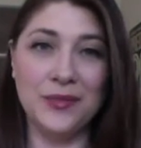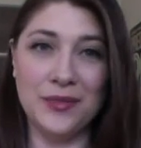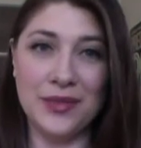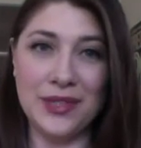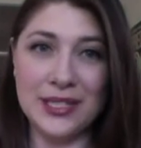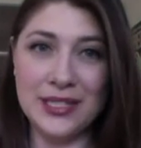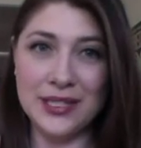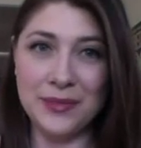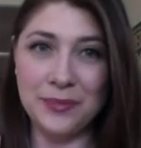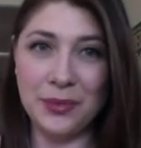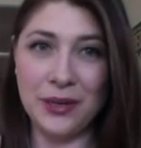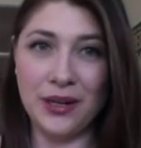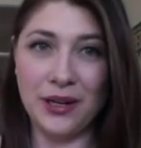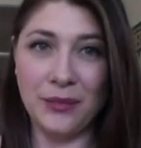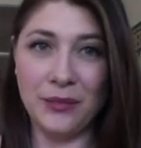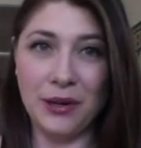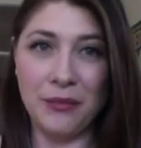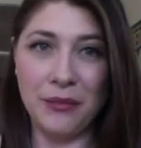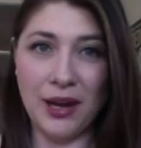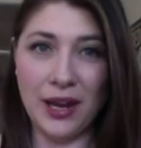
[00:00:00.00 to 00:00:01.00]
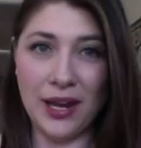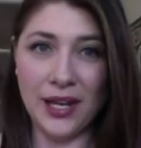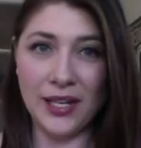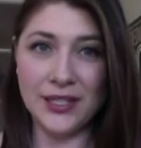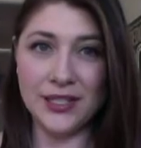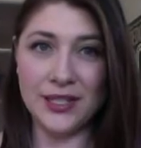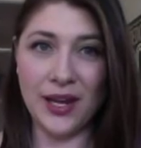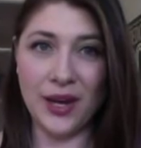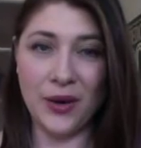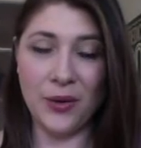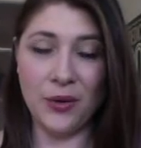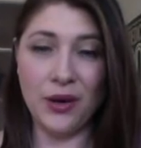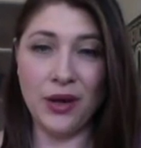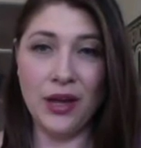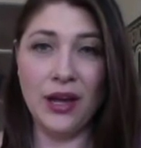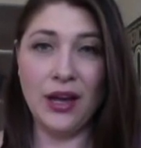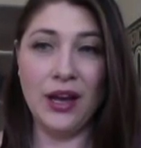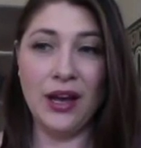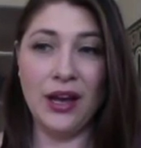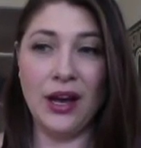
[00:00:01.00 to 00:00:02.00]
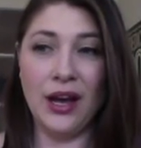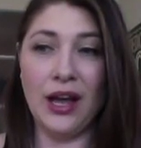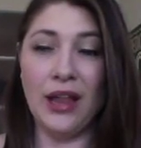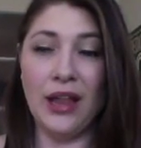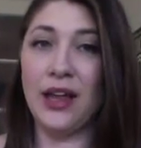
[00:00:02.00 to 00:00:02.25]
This has been on my mind. So a